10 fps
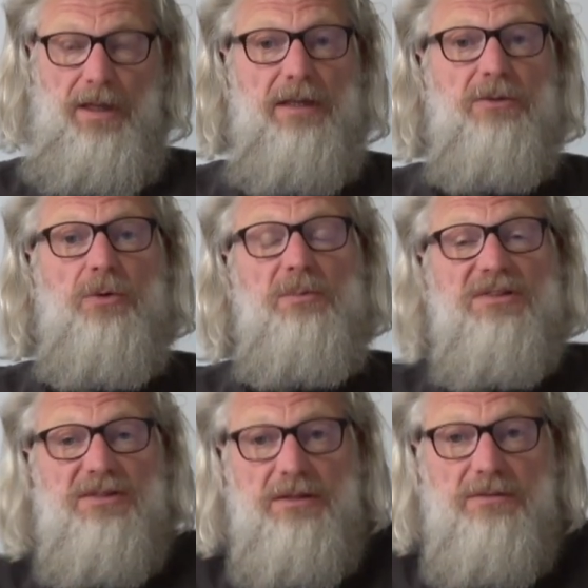I call
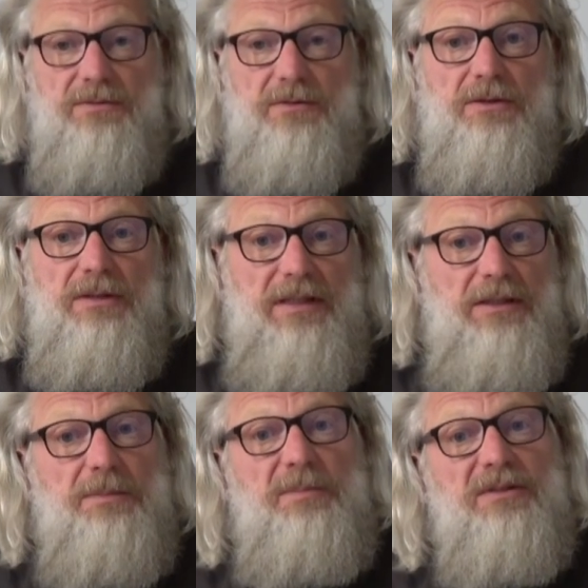myself an
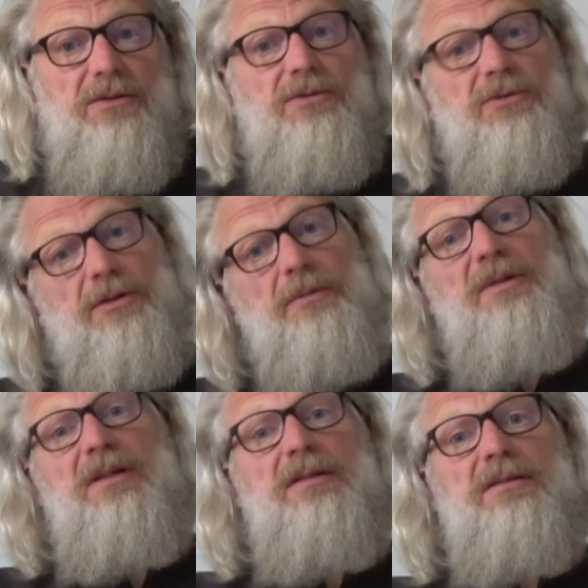independent Scrum
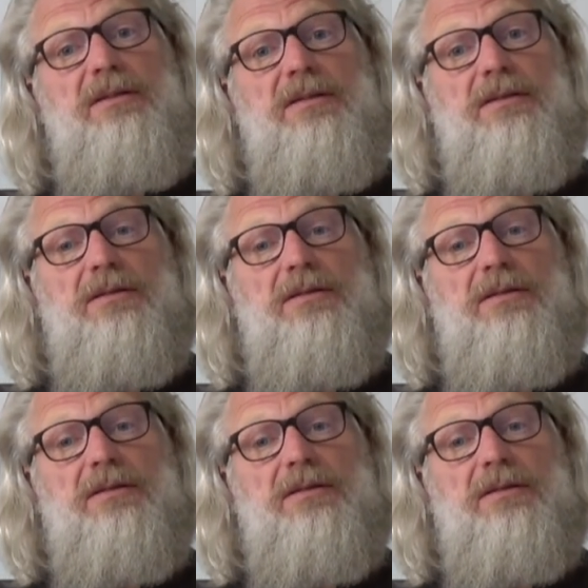caretaker.